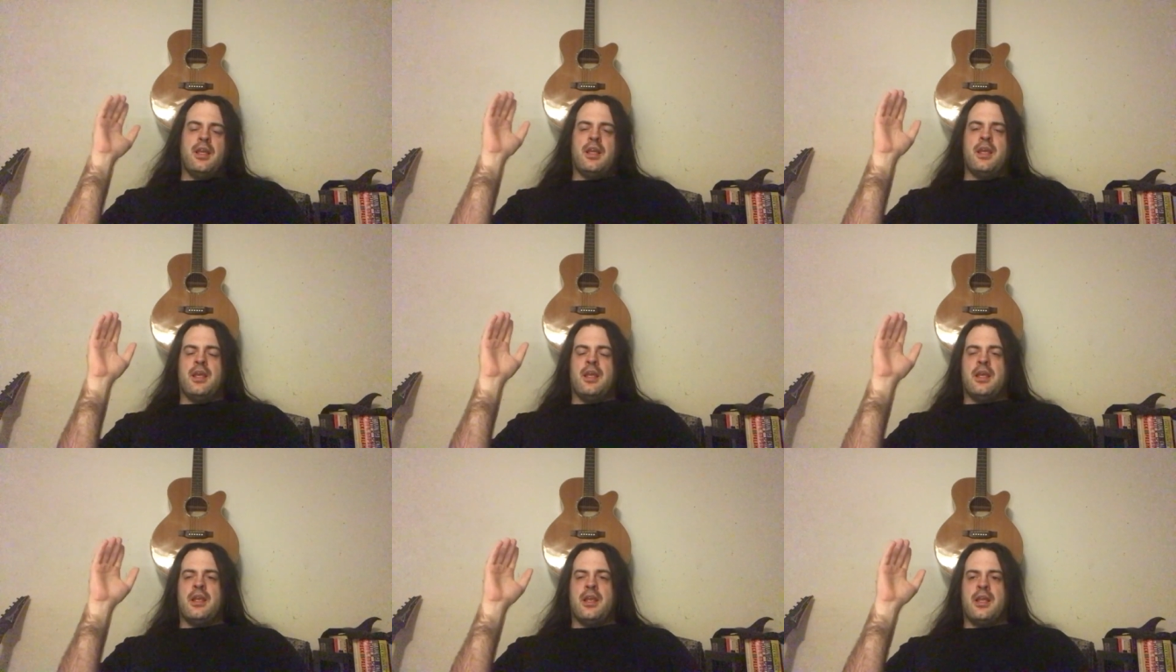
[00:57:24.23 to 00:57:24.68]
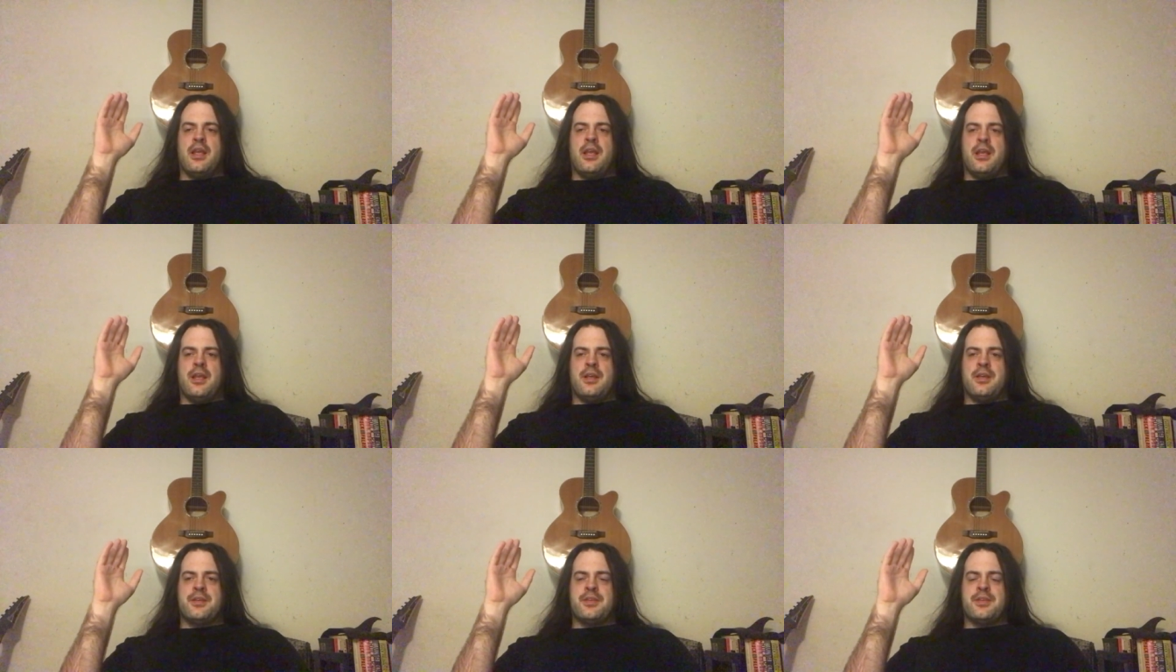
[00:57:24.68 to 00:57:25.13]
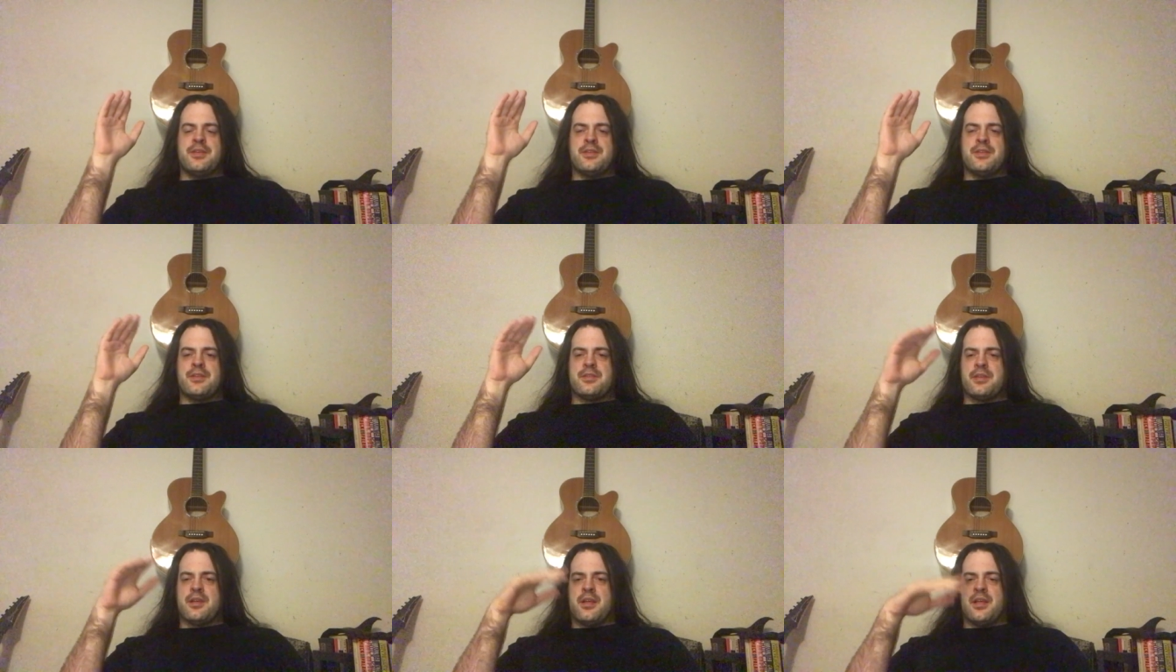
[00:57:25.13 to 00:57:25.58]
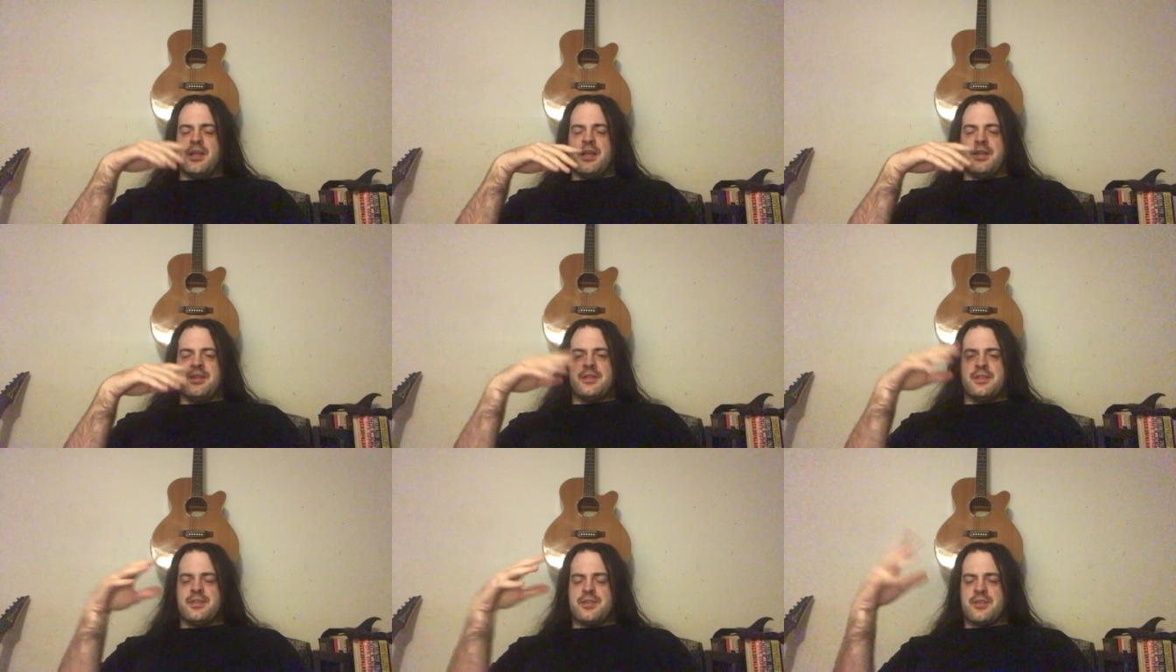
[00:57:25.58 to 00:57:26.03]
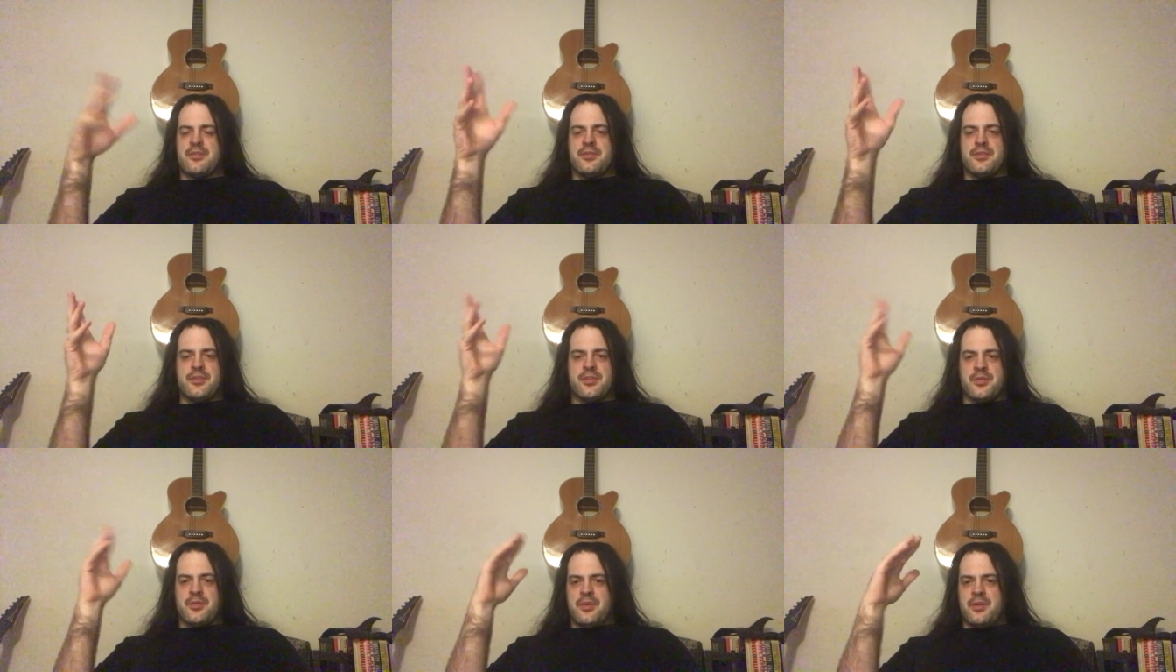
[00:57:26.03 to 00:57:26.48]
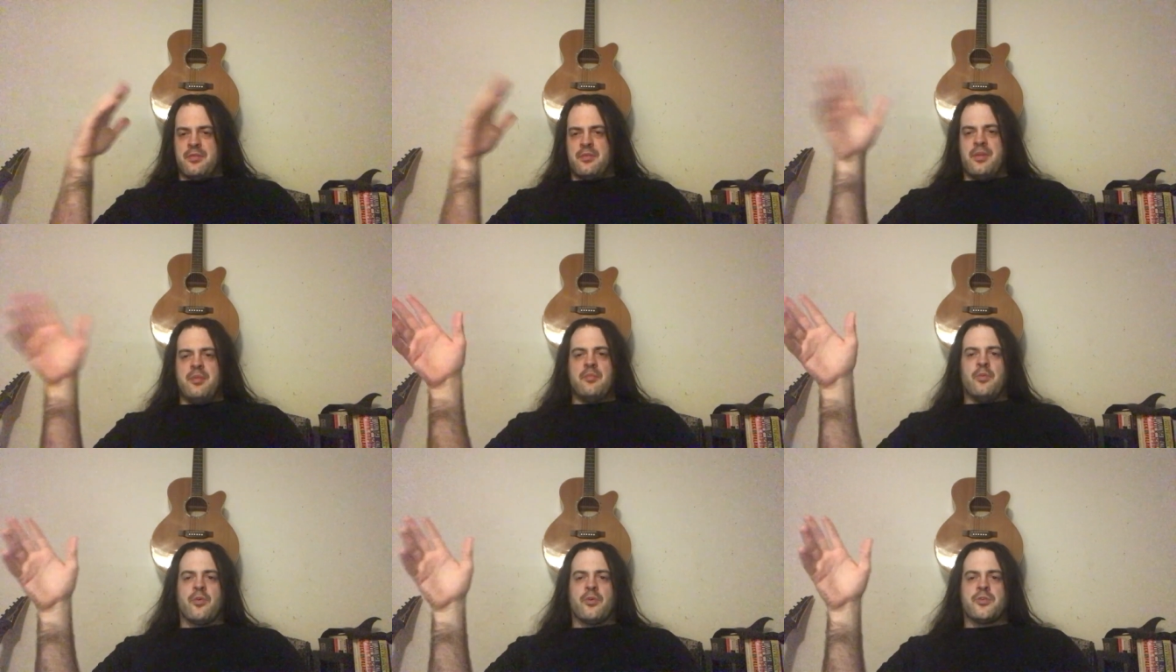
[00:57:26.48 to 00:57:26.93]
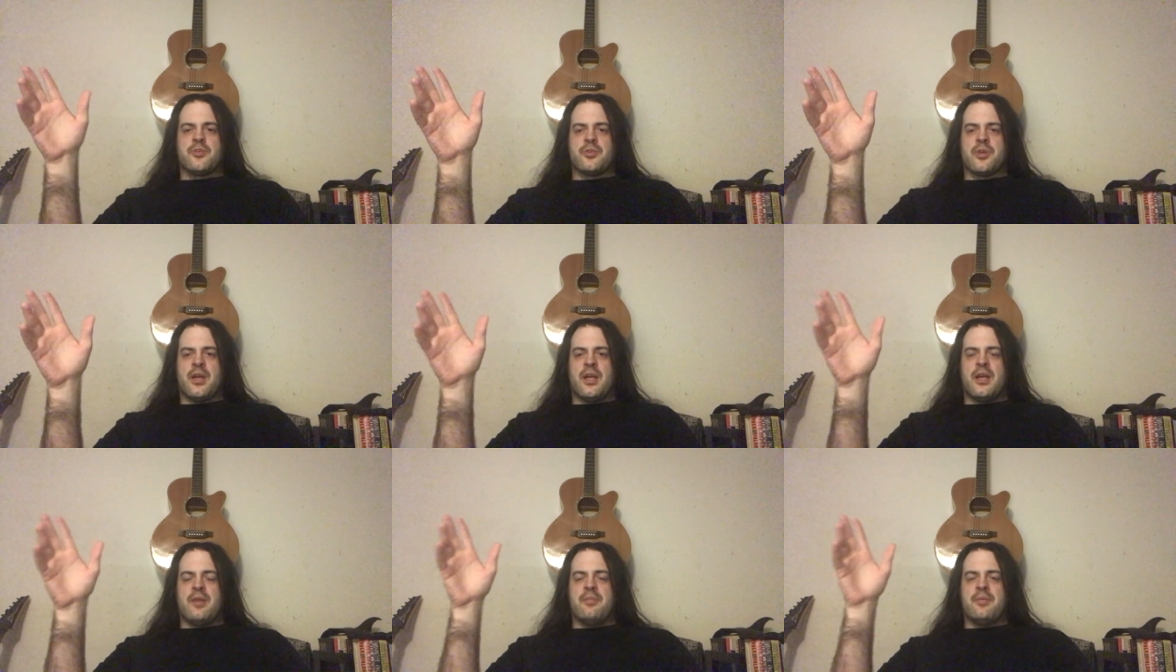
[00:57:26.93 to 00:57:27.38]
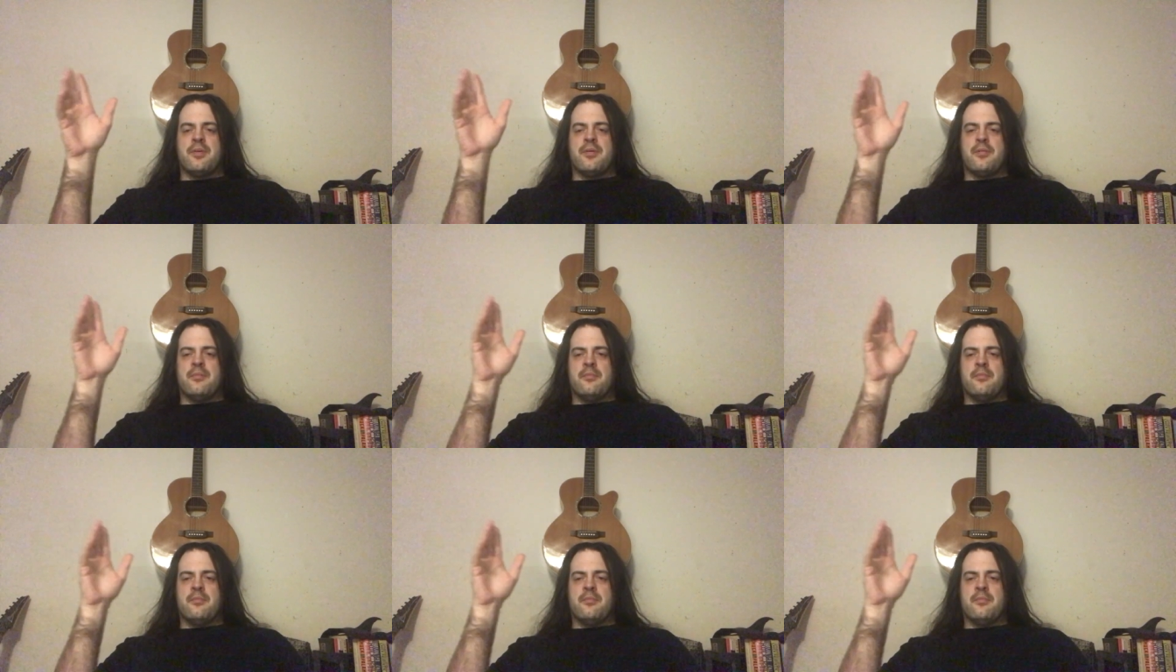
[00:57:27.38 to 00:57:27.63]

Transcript: it is uh, it's, it's just going to be more tripe.